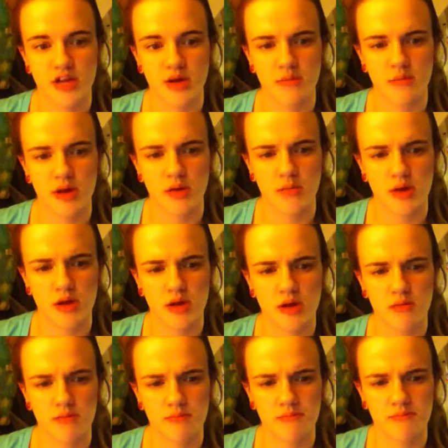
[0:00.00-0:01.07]
maybe
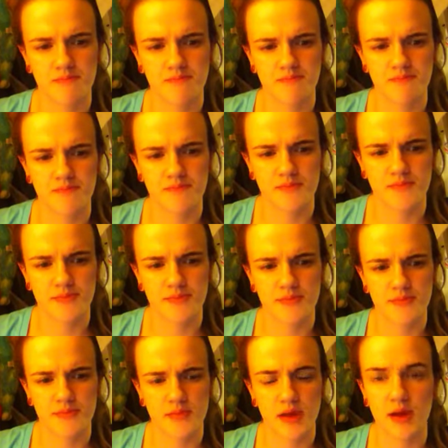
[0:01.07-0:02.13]

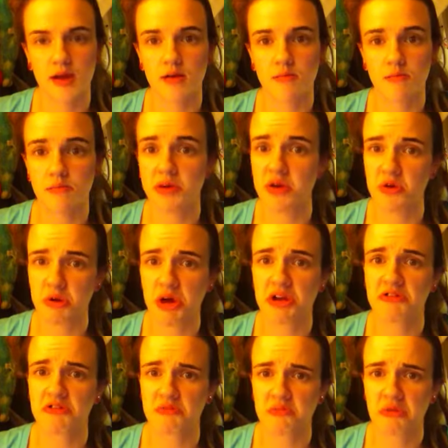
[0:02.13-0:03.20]
I can puke on
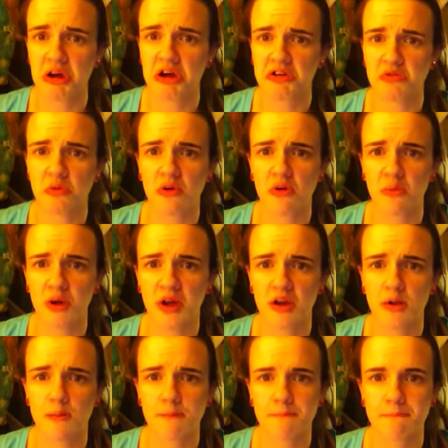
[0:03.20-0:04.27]
some rides while I'm at it.
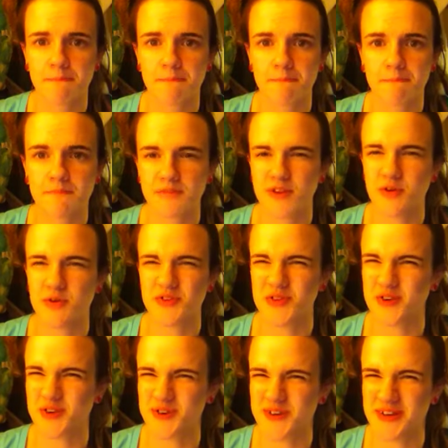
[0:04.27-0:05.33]
It's always a
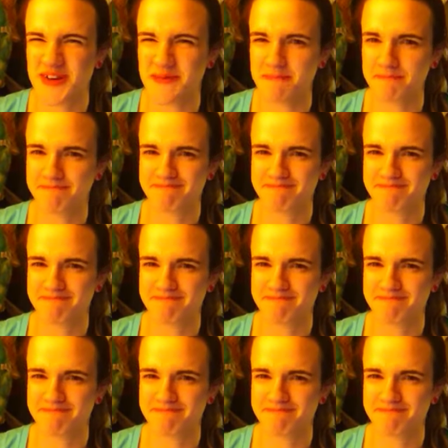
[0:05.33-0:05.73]
good time.